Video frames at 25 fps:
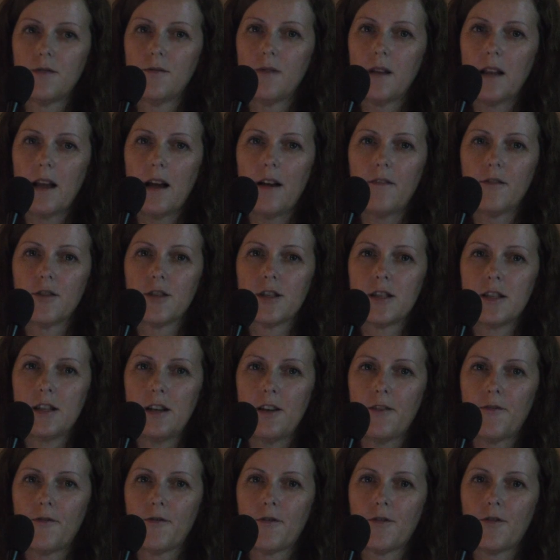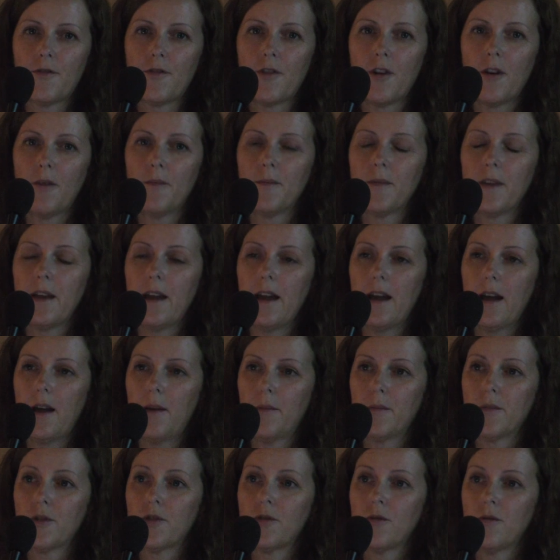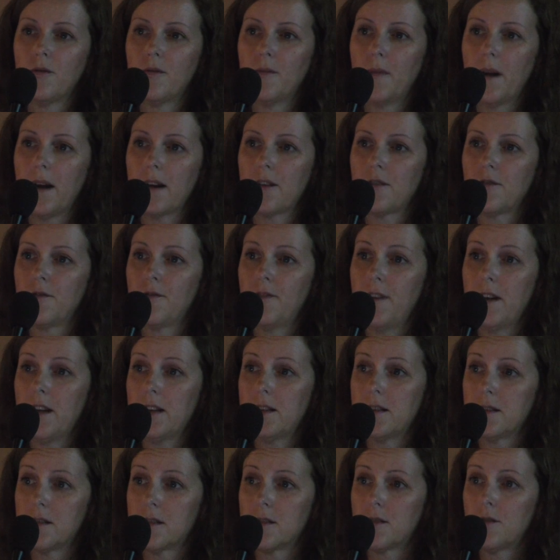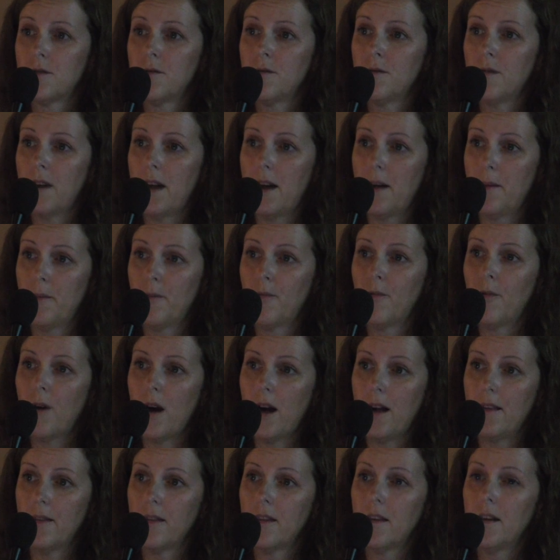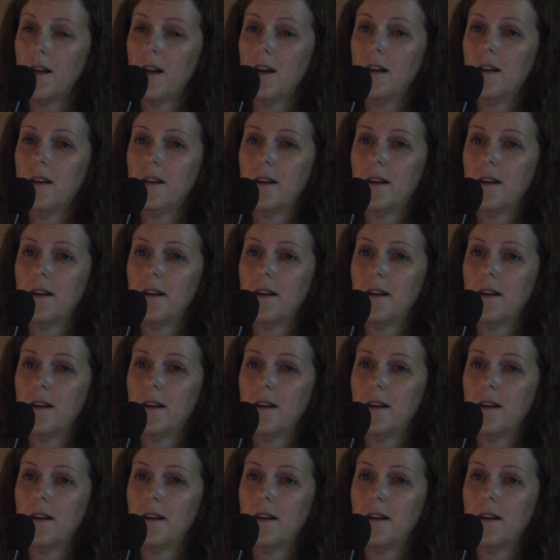you will have a shift from the M2 macrophages to M1,